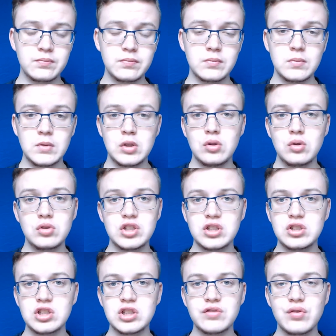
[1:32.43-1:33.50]

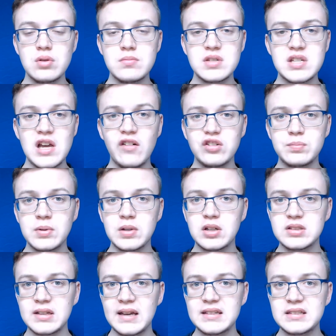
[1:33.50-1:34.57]
Just for themselves, because
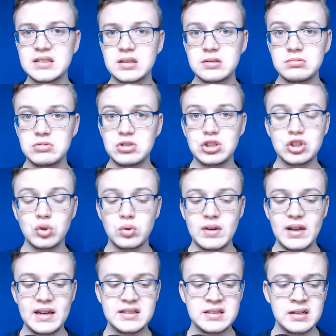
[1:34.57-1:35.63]
it is just so
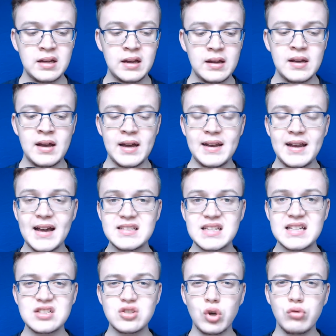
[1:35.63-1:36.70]
nice and has that
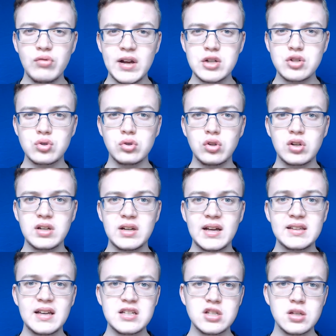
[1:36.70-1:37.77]
sort of retro look, and I think
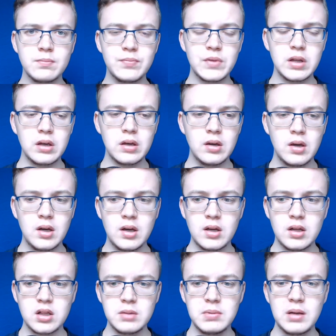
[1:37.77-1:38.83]
that's something that
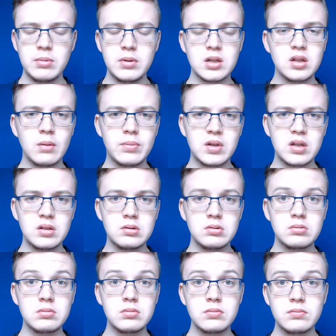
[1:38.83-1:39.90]
maybe the club
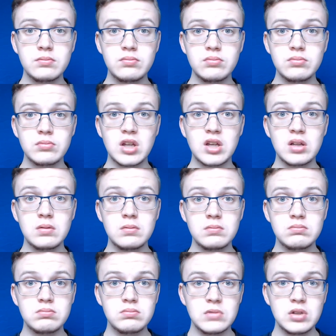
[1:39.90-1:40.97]
can
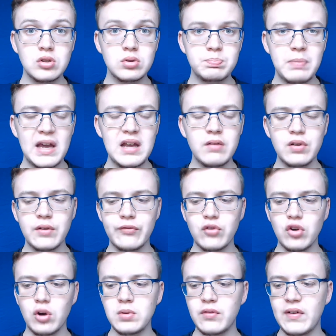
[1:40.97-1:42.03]
benefit
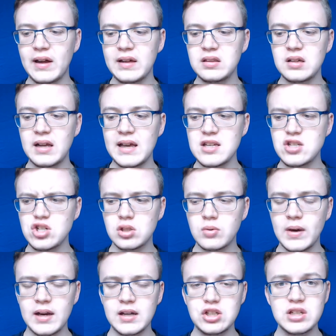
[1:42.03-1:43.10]
from, the fact that it is just
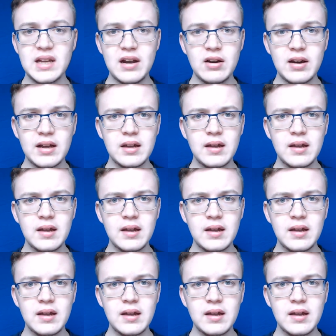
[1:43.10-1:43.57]
quite a generic